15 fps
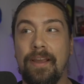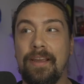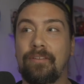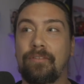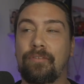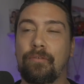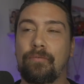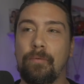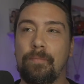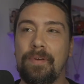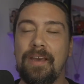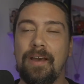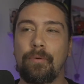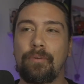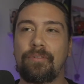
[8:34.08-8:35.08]
And so for me,
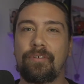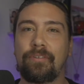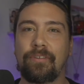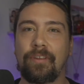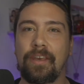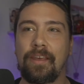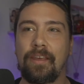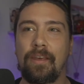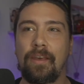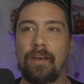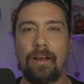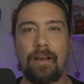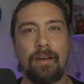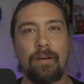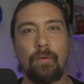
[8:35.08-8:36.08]
I was just like,
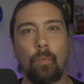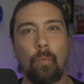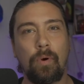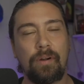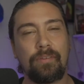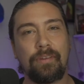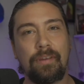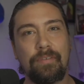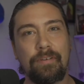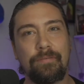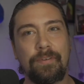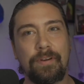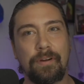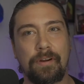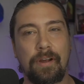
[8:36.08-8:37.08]
where does Live in
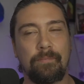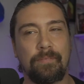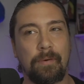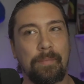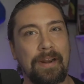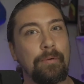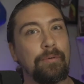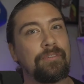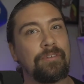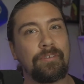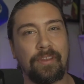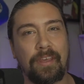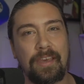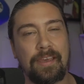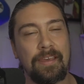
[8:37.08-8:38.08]
Fear come from? And I was just
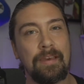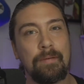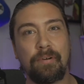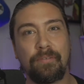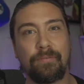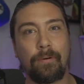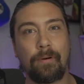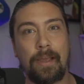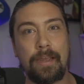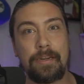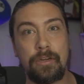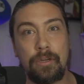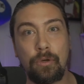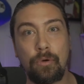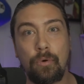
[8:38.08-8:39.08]
like, before I
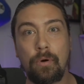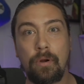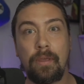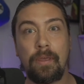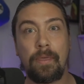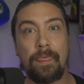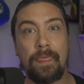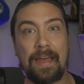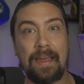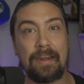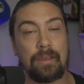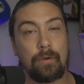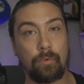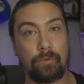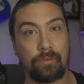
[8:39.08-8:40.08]
knew that
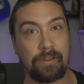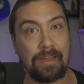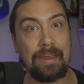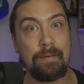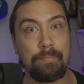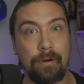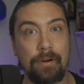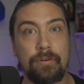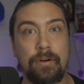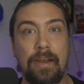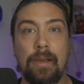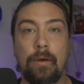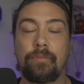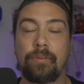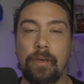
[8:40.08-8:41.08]
it was a library track,
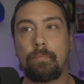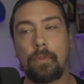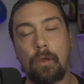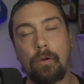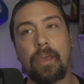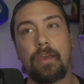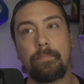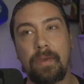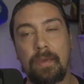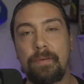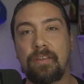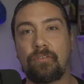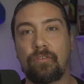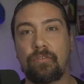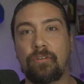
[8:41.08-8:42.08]
I was like, okay, maybe
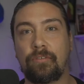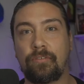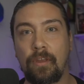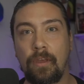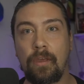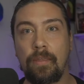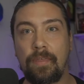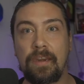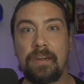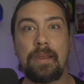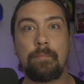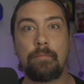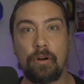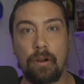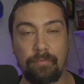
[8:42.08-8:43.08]
it's just they
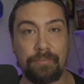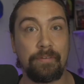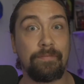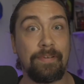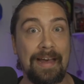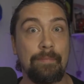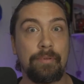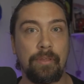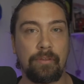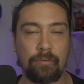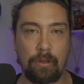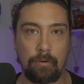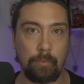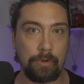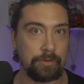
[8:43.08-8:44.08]
named it off the vibe of the
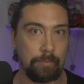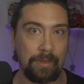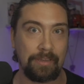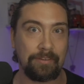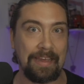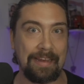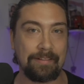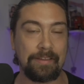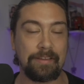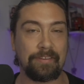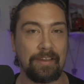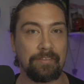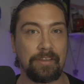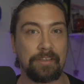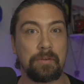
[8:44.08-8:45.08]
song, which exactly sounds like they